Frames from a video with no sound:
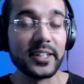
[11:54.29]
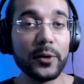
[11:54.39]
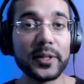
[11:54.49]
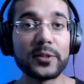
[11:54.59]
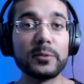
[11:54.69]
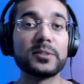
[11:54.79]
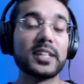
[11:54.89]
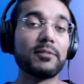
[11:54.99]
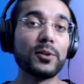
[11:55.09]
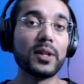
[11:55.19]
Going through
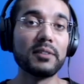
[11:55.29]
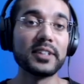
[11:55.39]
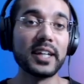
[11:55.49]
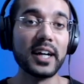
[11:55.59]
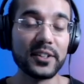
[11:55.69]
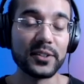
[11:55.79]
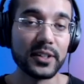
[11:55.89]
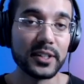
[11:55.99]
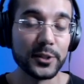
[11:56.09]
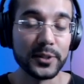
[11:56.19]
several of the other
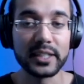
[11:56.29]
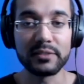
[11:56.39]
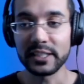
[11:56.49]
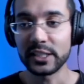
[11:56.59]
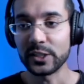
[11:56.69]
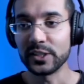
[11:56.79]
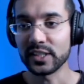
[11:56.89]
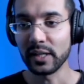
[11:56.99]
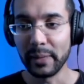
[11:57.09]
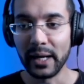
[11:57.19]
unique features
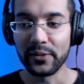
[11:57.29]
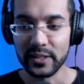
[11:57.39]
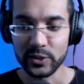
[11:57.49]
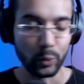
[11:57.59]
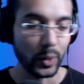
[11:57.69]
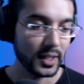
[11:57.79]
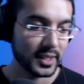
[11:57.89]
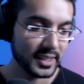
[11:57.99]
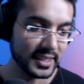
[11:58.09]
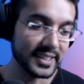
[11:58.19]
about this wallet,
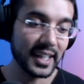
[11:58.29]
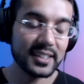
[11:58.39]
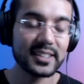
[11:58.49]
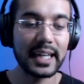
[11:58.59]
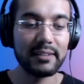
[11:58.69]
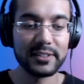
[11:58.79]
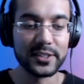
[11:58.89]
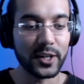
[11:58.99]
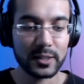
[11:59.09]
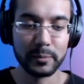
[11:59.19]
it does have a
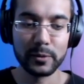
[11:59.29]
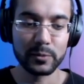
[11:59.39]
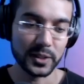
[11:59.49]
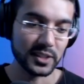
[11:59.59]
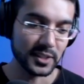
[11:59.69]
dark mode, which is